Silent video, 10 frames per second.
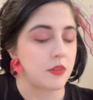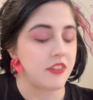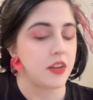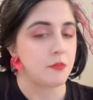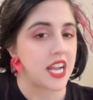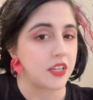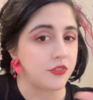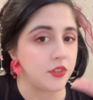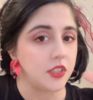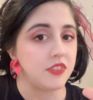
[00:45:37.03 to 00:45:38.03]
You're very
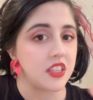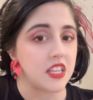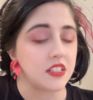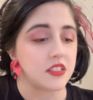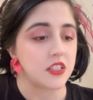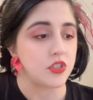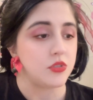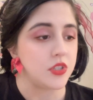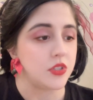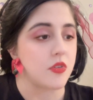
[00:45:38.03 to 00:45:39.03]
mindful of things that
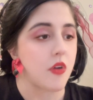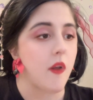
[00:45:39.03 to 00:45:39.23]
you do.